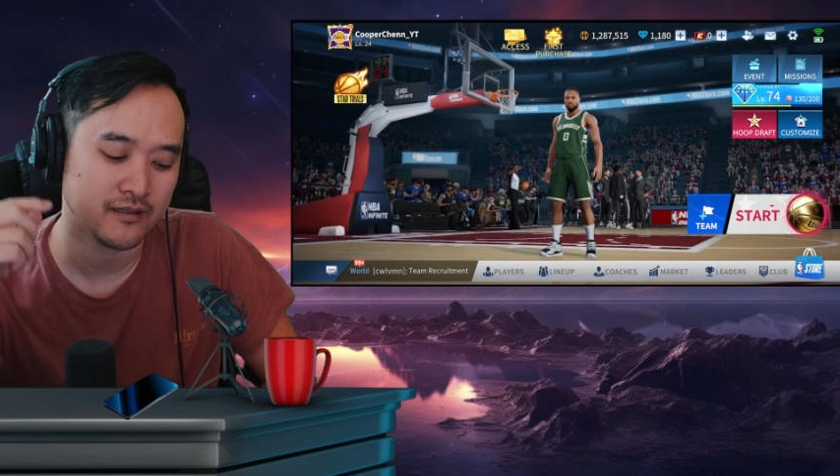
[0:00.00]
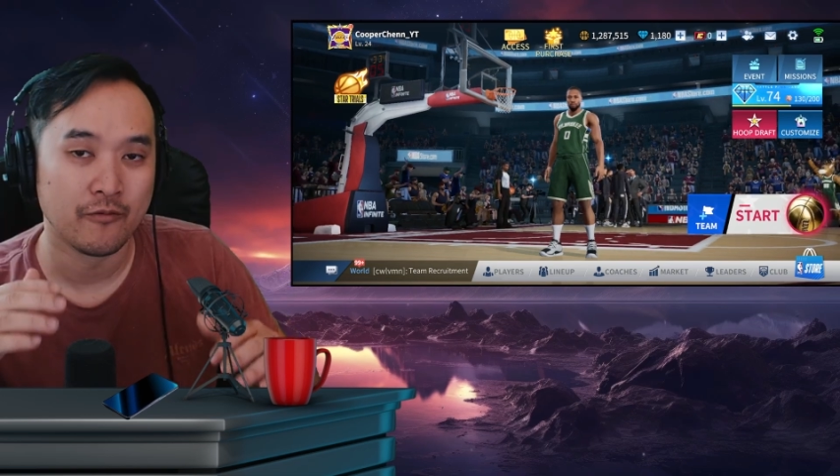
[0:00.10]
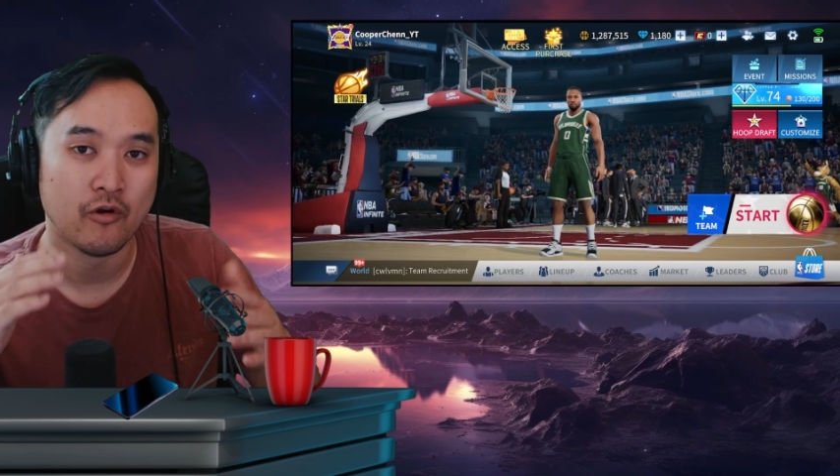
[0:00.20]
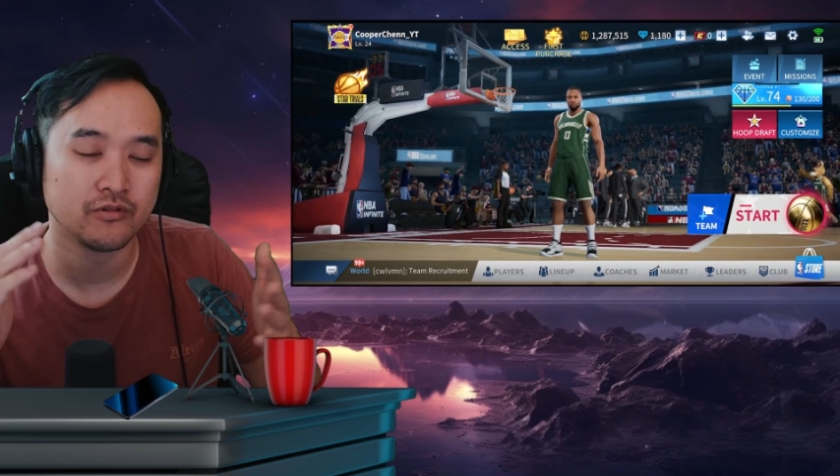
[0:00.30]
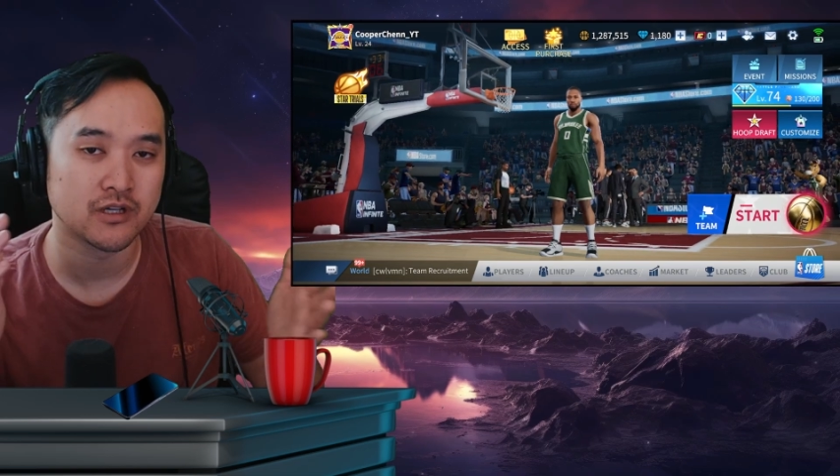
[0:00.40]
It
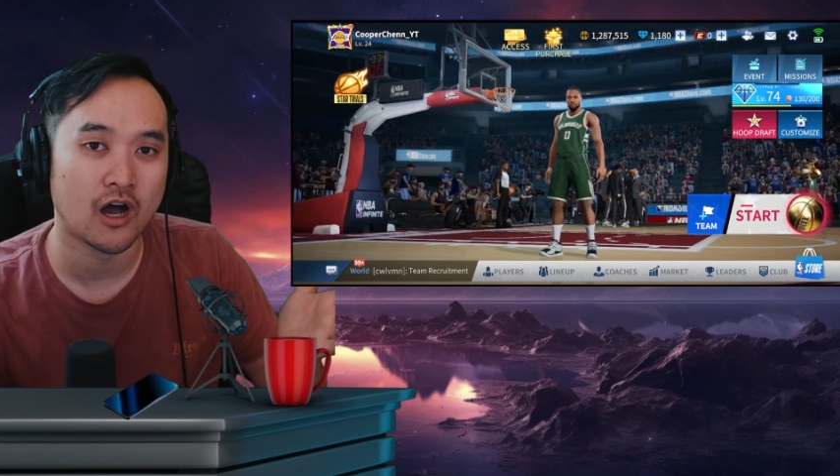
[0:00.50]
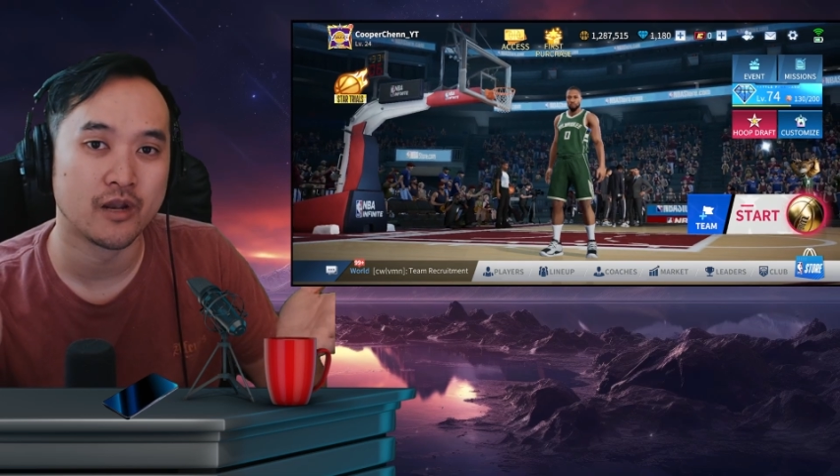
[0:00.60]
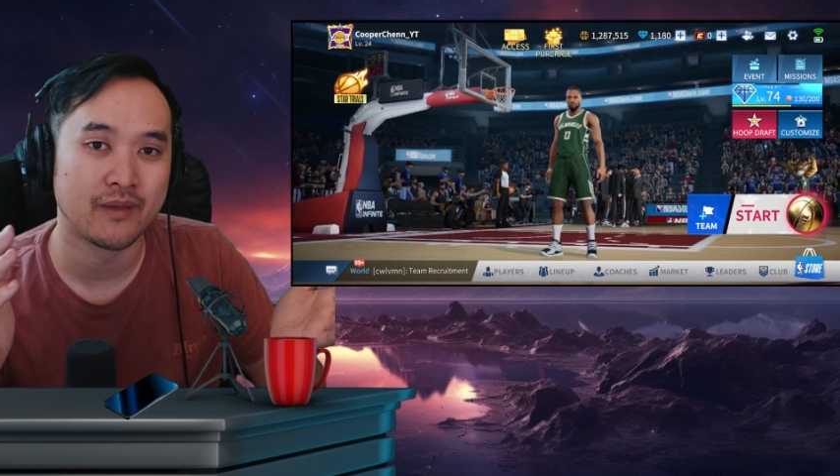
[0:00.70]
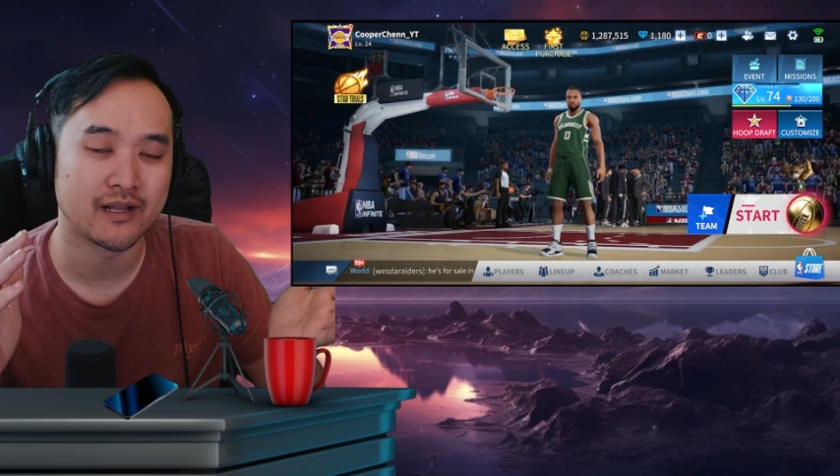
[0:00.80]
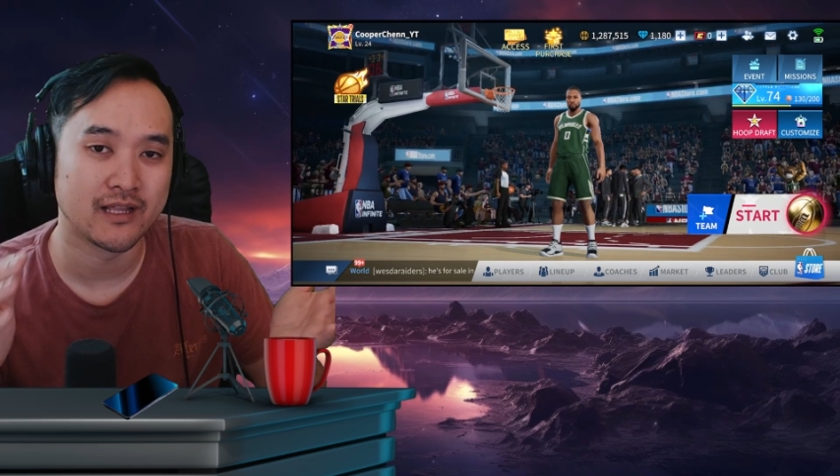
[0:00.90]
won't
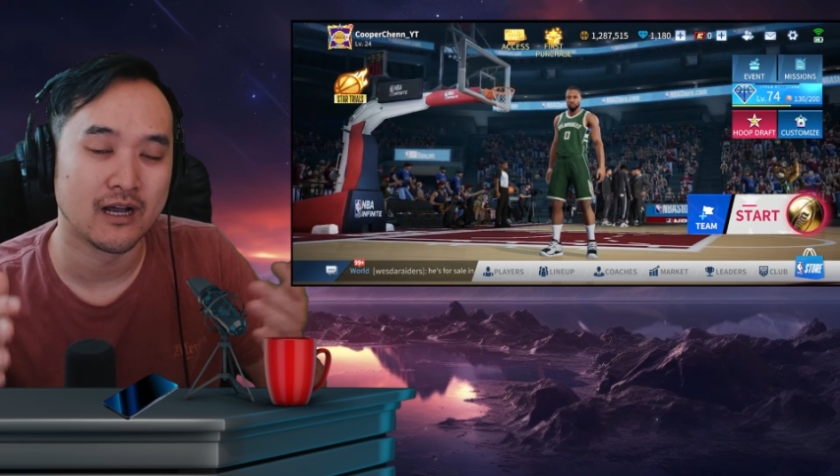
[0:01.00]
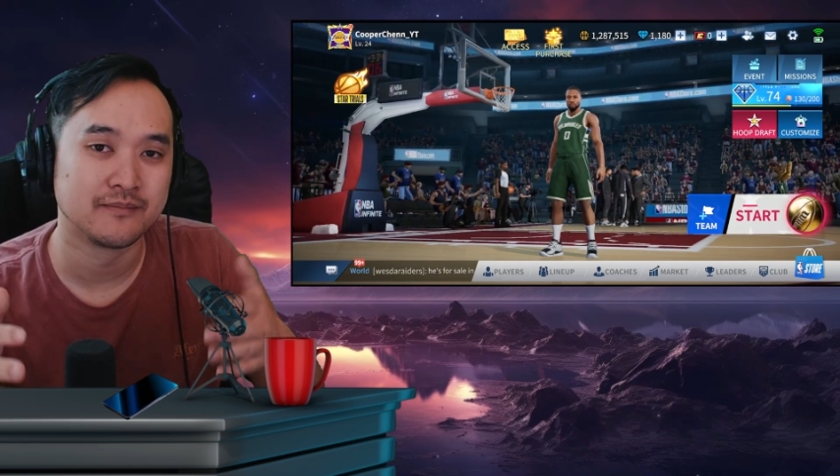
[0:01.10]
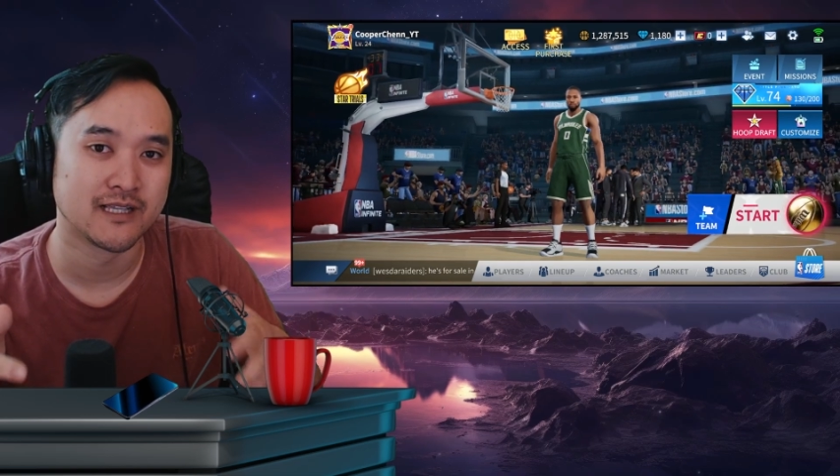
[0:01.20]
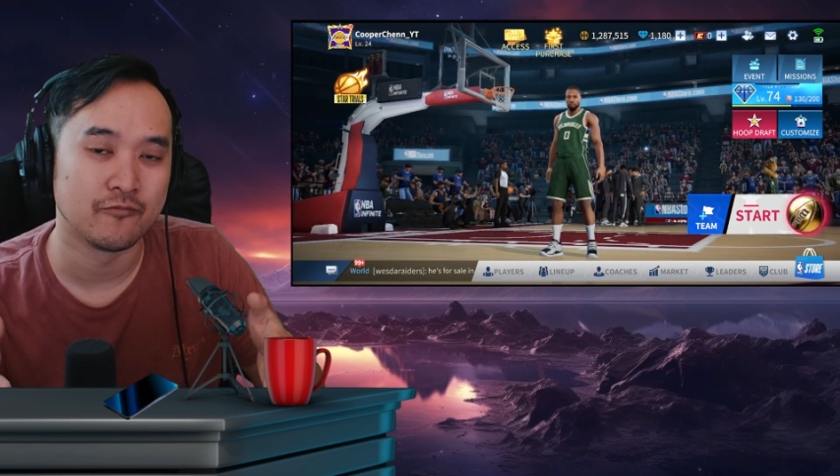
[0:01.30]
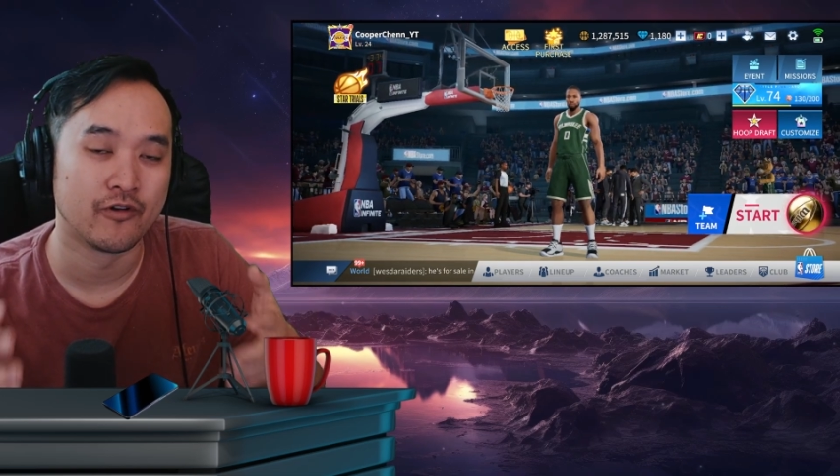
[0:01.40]
automatically
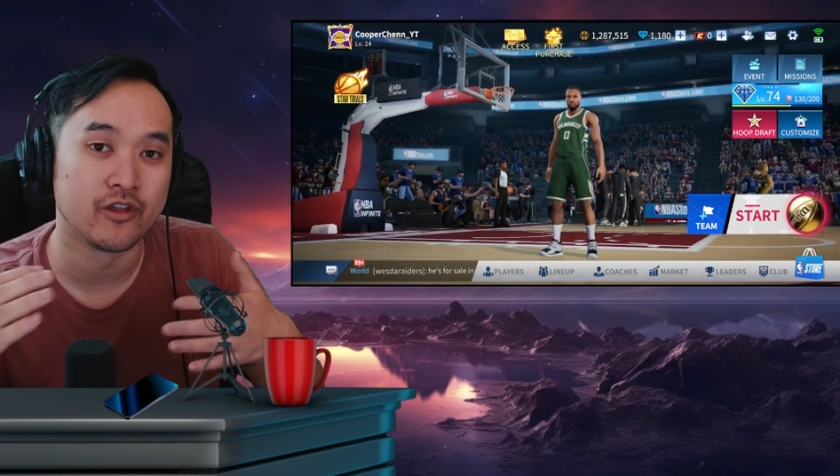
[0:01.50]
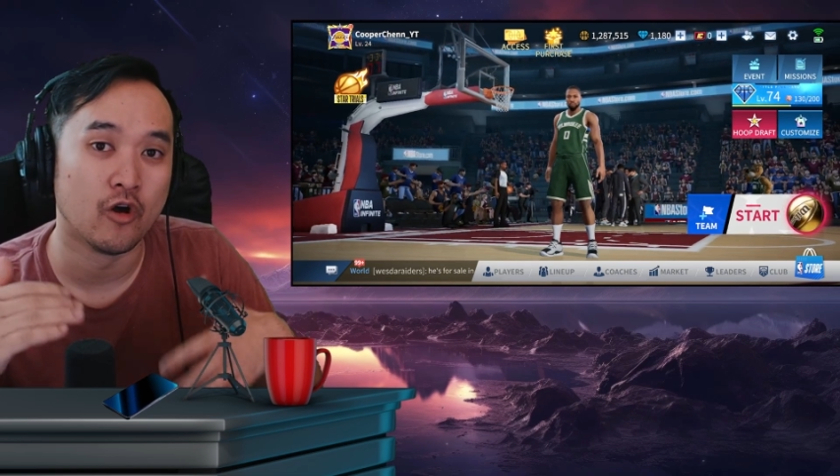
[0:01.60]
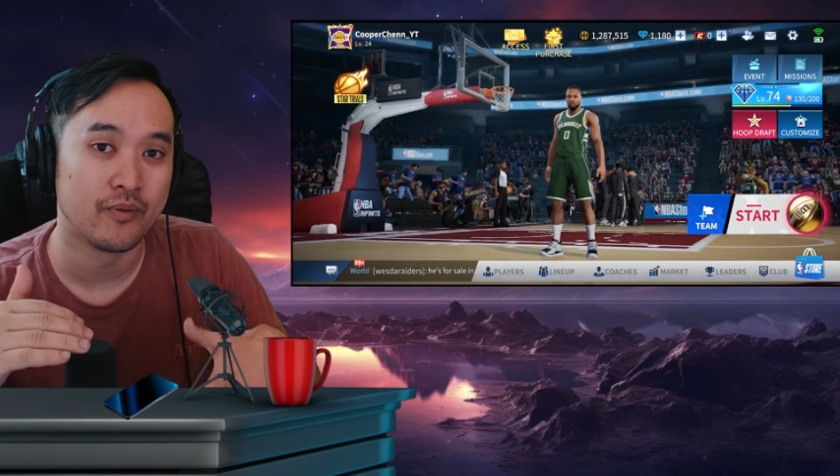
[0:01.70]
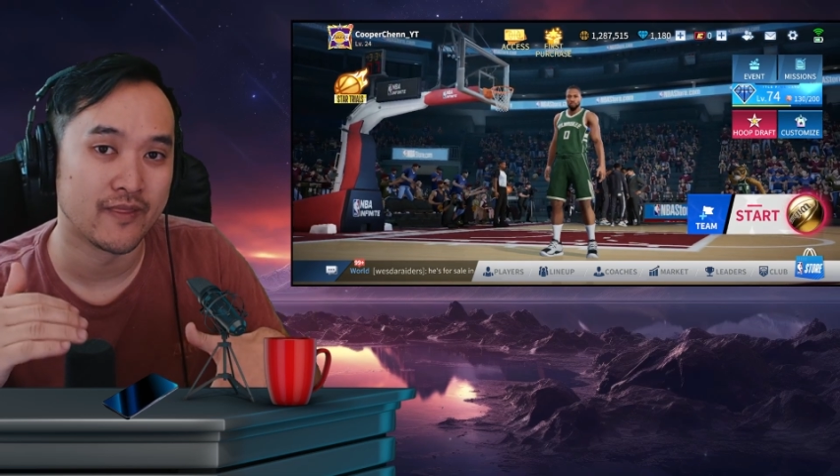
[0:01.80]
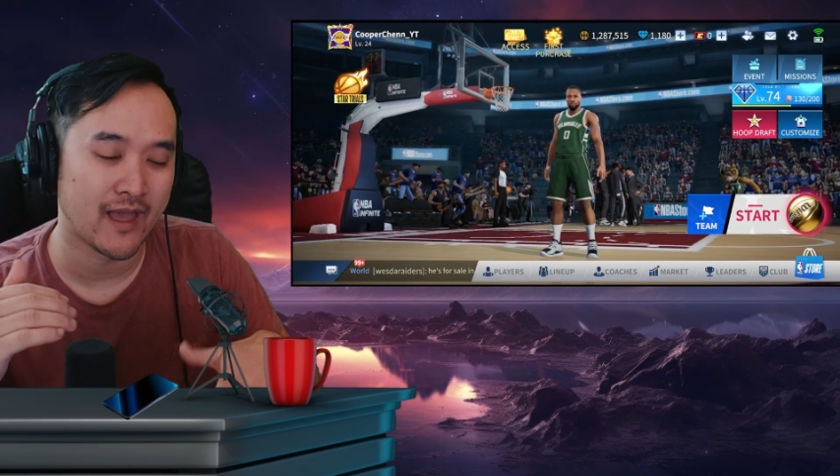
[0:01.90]
update when you
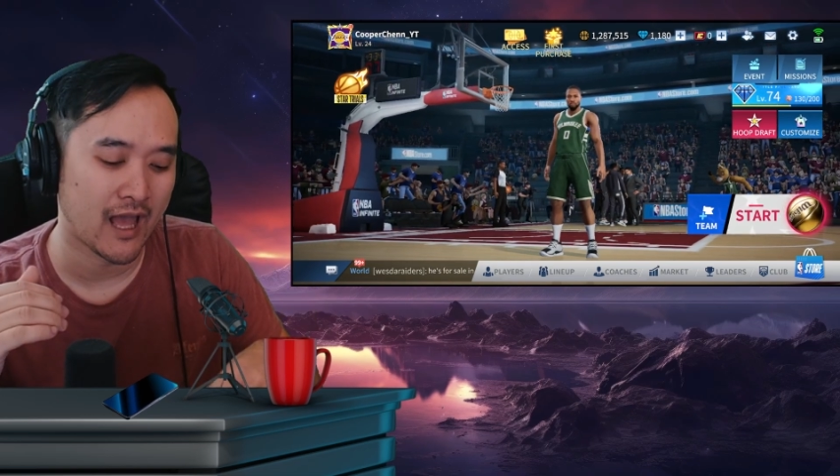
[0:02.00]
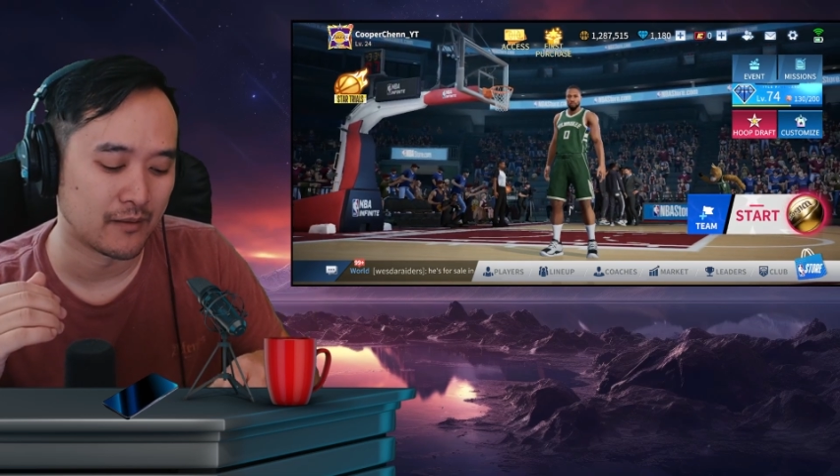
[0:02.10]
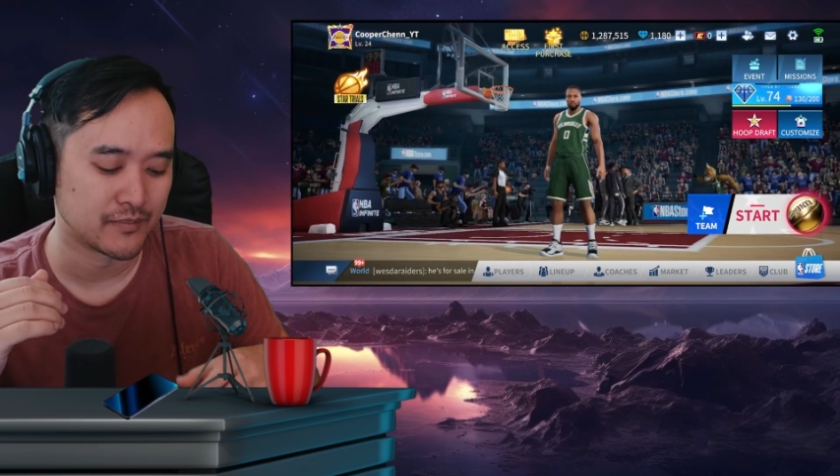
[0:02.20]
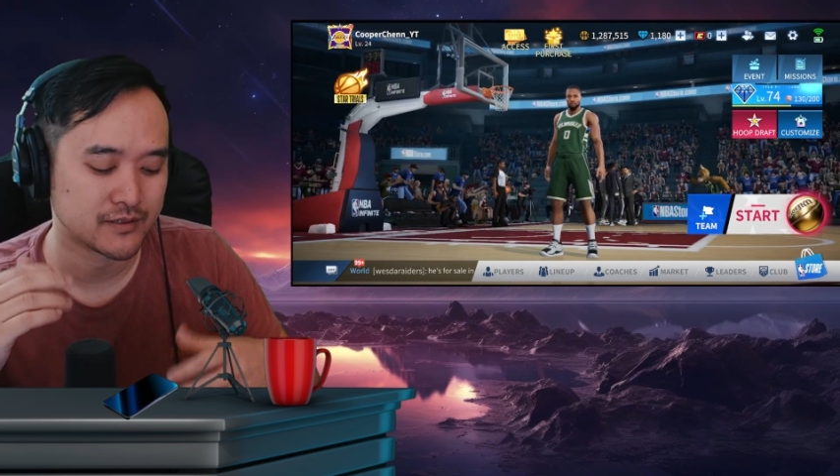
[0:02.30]
open the app.